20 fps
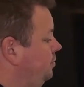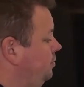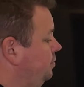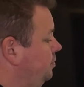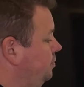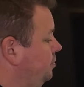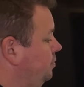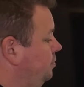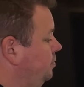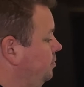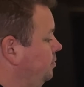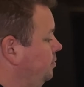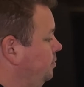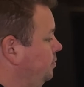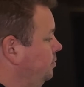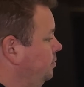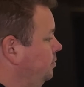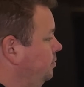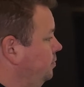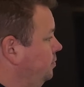
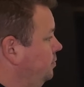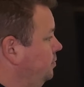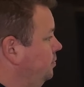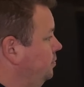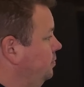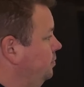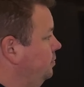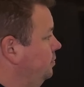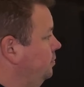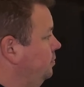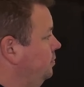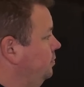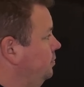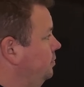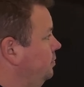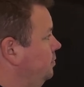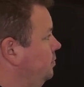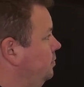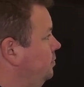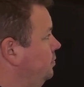
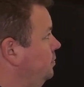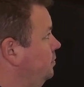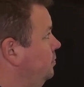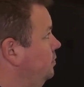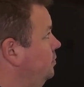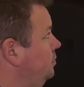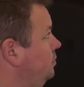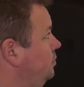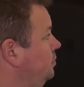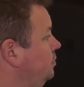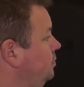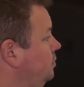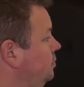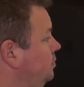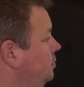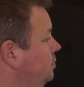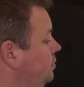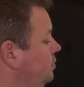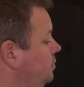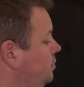
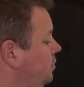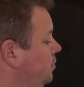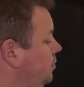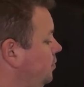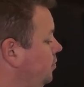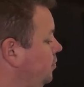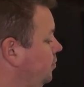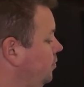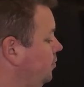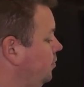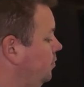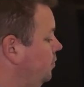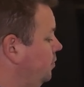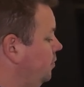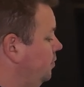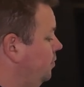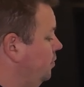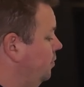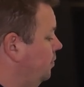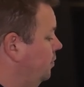
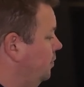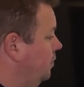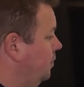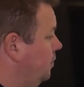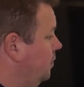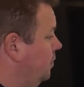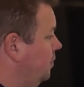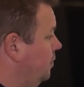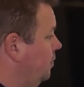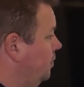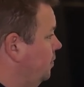(no one is talking)